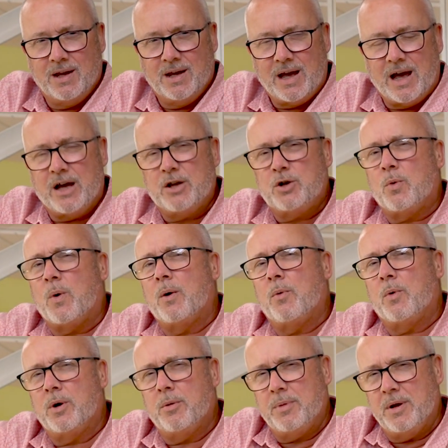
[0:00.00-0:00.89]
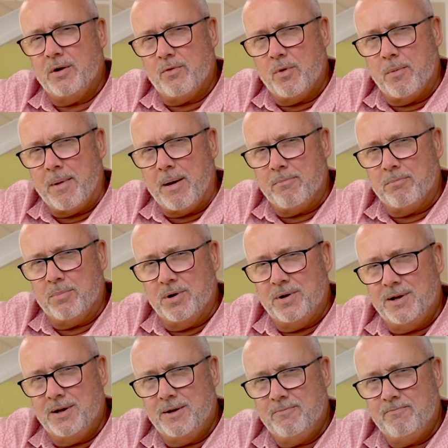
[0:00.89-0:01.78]
how do I want to be
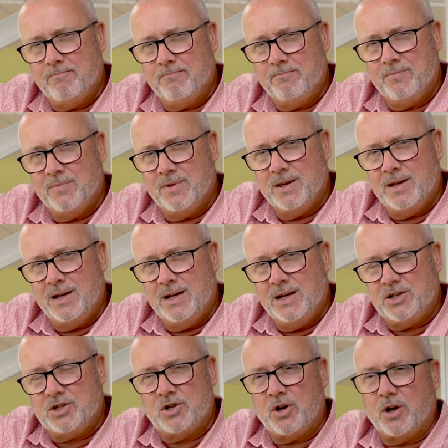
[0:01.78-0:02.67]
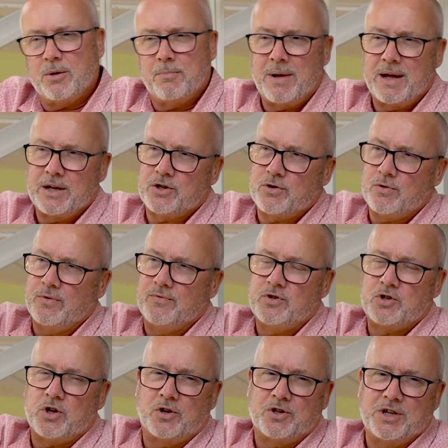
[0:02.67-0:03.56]
remembered? It's not a matter
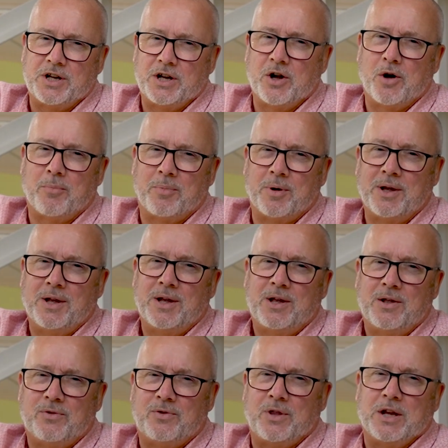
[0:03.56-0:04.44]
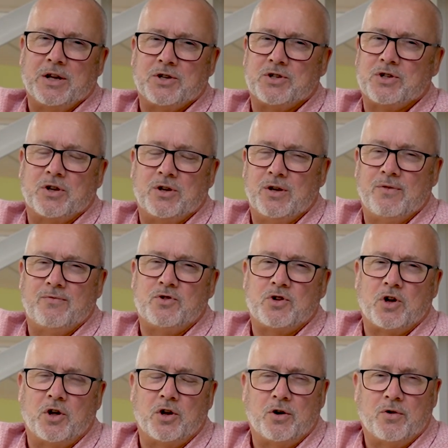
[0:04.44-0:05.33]
of totting up things that you've
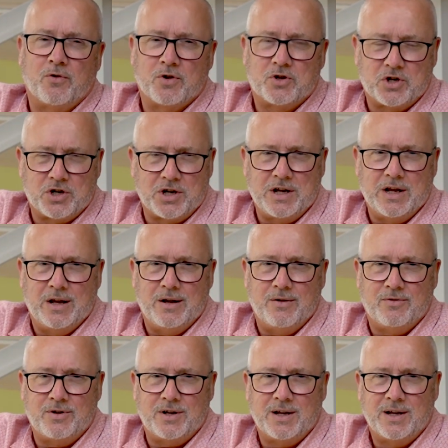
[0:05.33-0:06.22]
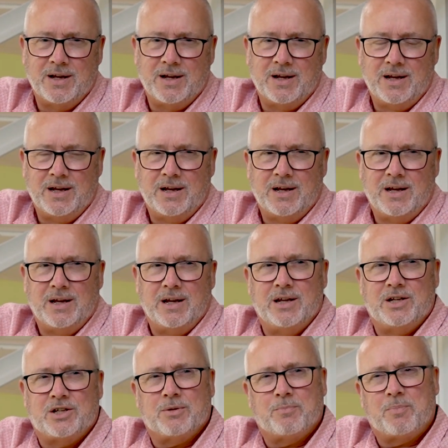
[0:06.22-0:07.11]
done or achieved.
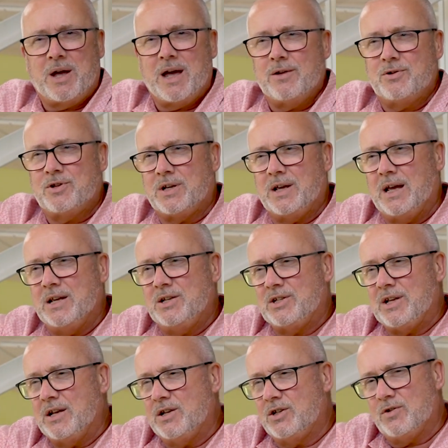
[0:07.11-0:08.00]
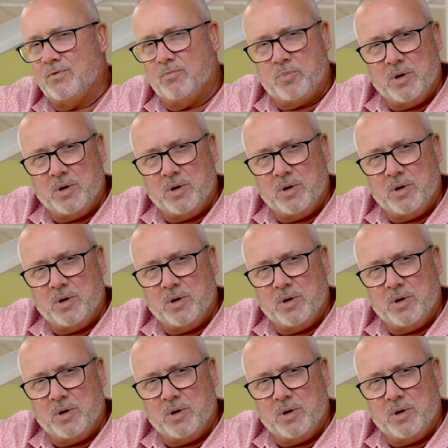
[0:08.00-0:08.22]
It's about a sense of